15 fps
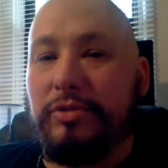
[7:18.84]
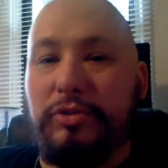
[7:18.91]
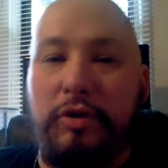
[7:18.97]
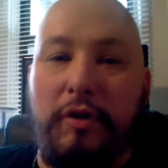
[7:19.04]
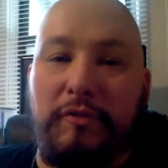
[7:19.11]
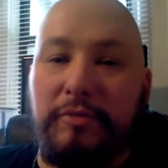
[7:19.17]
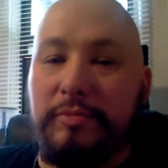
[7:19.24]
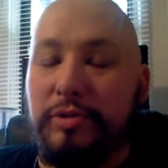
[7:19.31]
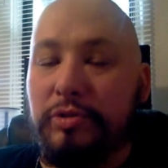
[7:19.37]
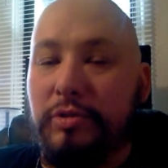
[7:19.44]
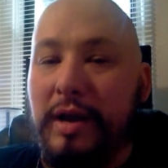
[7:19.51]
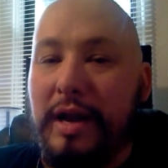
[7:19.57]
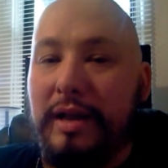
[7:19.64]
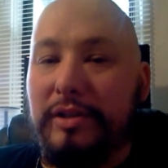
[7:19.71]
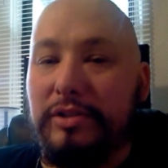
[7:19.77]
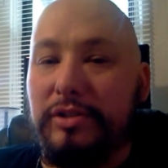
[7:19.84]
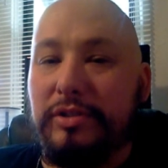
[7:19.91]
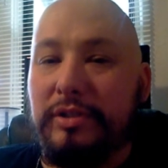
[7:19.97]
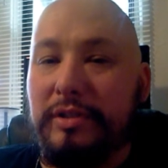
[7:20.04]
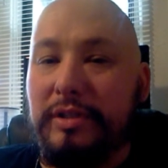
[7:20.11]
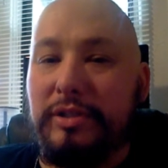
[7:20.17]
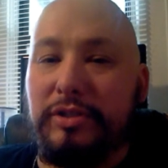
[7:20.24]
start from
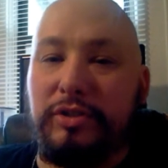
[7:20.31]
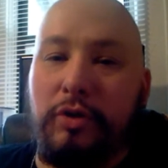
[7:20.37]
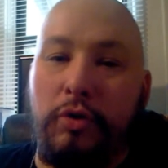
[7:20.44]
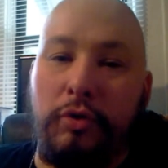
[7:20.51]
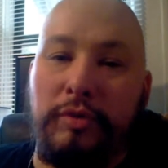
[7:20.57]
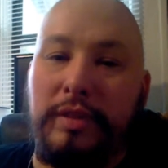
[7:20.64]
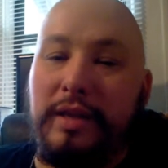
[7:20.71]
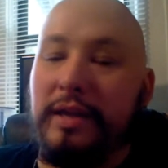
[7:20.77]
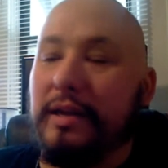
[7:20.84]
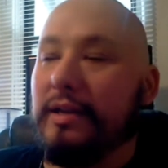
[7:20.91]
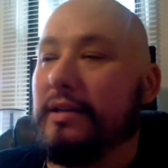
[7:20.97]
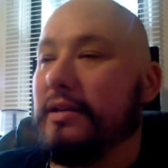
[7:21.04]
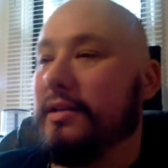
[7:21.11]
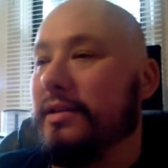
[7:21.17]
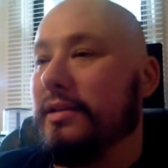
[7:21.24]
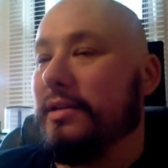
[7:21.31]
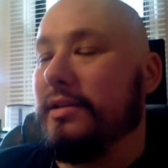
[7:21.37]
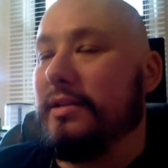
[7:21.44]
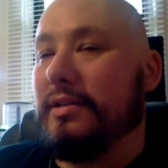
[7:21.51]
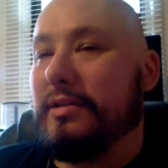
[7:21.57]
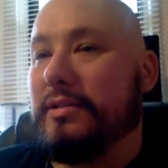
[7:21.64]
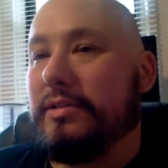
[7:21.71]
scratch and discard that.
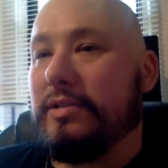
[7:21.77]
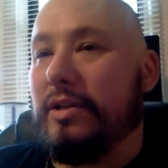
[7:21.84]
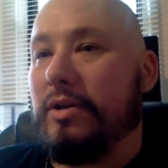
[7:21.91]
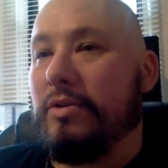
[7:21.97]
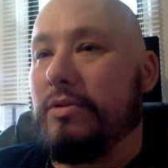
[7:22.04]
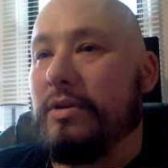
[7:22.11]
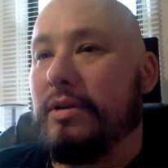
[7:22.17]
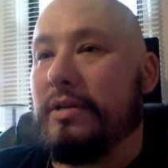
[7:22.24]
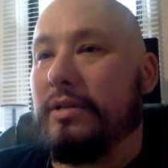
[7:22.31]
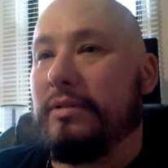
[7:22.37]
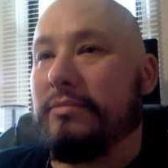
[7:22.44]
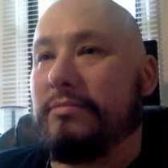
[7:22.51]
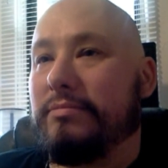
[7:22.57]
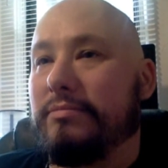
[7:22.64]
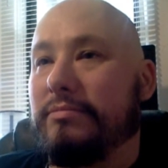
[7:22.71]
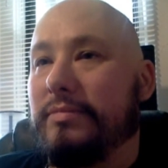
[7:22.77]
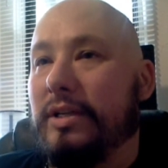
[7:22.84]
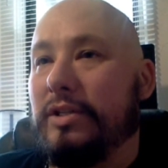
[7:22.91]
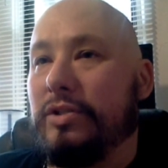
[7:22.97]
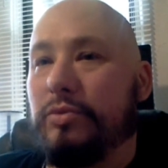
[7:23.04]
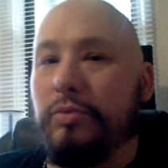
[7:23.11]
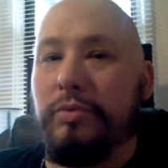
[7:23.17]
So
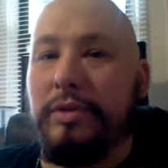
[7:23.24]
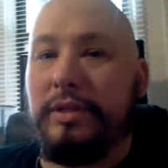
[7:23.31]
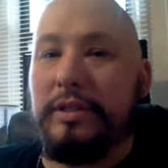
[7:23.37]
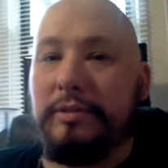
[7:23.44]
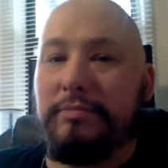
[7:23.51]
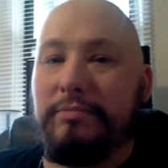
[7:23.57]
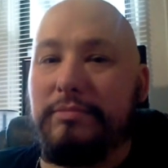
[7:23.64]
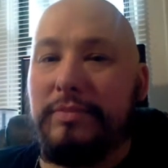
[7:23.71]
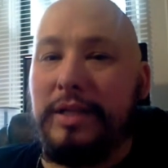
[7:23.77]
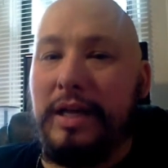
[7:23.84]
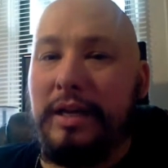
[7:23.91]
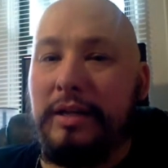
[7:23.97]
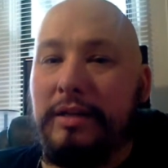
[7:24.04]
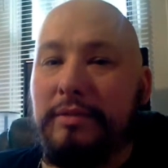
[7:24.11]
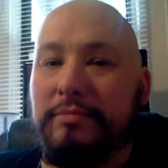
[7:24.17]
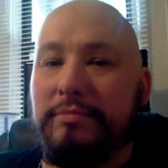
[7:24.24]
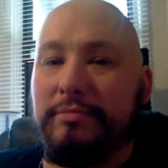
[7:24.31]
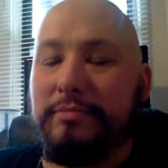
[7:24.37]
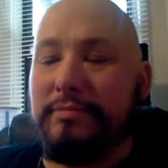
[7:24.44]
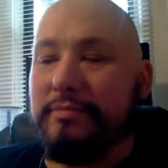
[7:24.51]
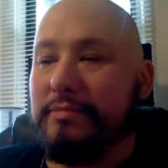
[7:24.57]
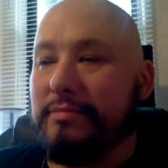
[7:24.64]
I just want to kind of
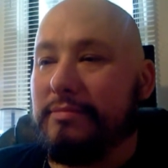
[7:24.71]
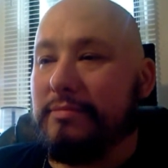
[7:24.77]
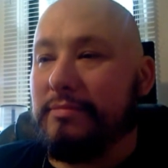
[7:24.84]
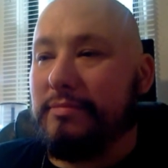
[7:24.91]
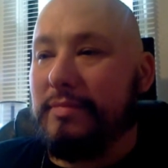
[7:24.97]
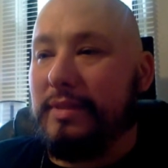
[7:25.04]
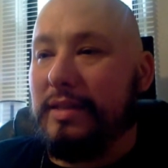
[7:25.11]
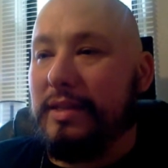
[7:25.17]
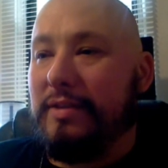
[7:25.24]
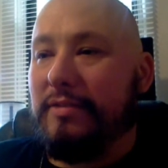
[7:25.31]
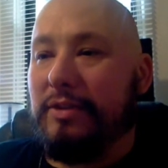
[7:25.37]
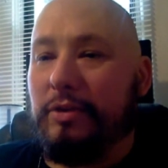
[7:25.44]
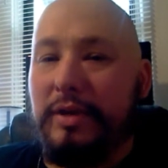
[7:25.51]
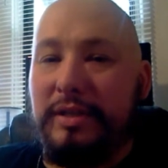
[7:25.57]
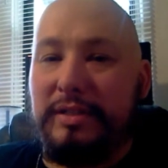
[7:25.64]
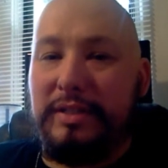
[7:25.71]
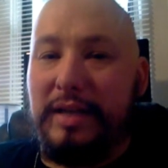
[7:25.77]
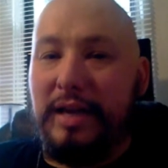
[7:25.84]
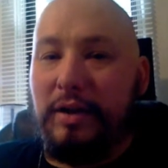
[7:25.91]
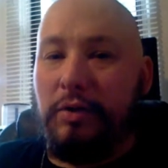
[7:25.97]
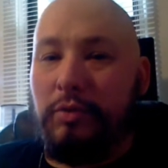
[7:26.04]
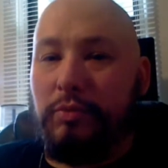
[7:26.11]
give you a little
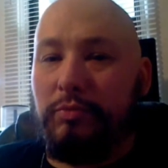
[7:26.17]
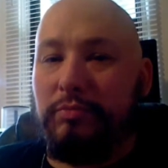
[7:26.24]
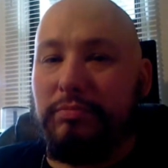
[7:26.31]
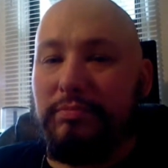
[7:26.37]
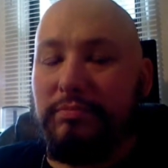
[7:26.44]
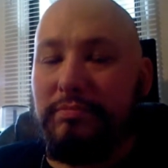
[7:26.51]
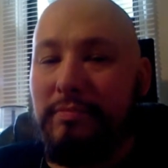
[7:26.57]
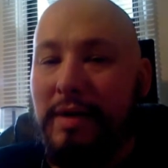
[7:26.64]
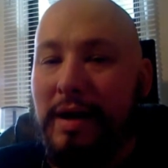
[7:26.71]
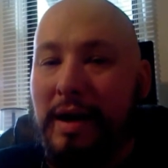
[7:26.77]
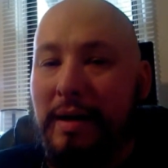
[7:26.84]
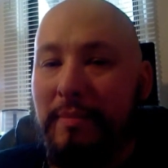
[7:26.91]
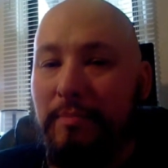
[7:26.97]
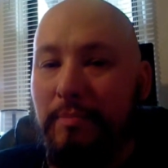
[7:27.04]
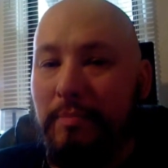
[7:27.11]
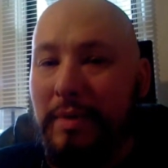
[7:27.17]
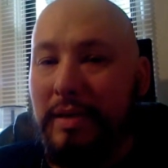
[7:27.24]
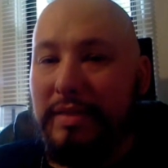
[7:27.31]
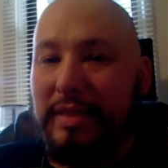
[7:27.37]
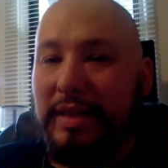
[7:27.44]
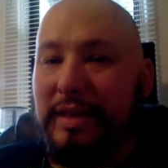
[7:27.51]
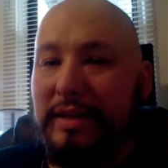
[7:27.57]
insight on
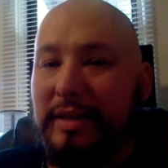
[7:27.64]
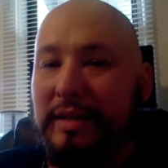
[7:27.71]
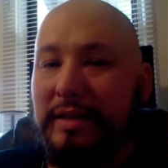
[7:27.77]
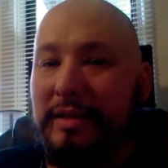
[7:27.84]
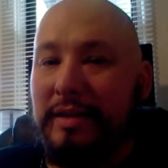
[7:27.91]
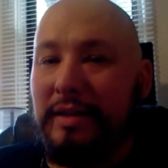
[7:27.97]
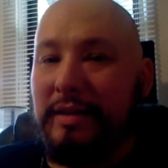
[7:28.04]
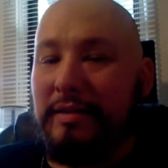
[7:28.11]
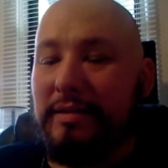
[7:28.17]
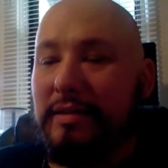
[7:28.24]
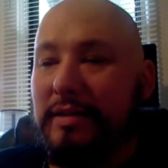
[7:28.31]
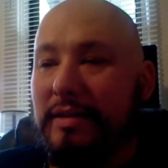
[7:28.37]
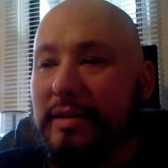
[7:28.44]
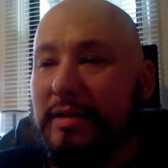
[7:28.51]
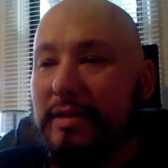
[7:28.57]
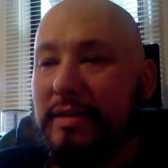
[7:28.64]
my thinking, and